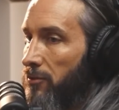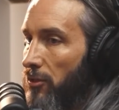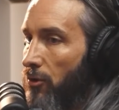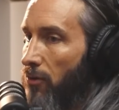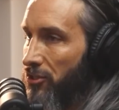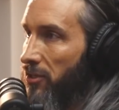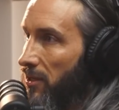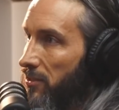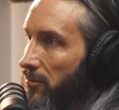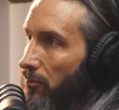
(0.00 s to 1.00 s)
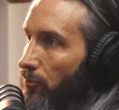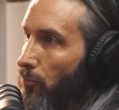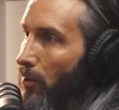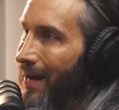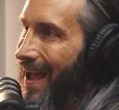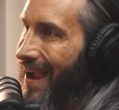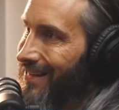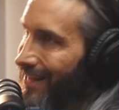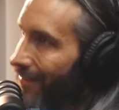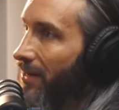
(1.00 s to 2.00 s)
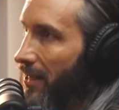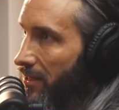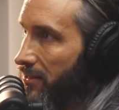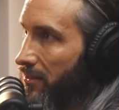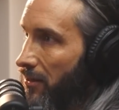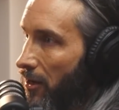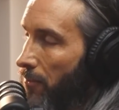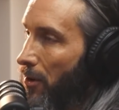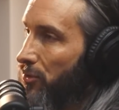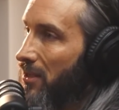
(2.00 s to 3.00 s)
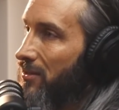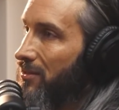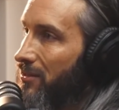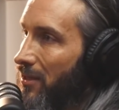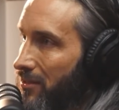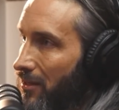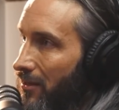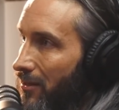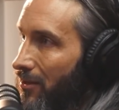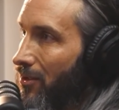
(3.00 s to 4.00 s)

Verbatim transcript: So the question is, what activities are most consistent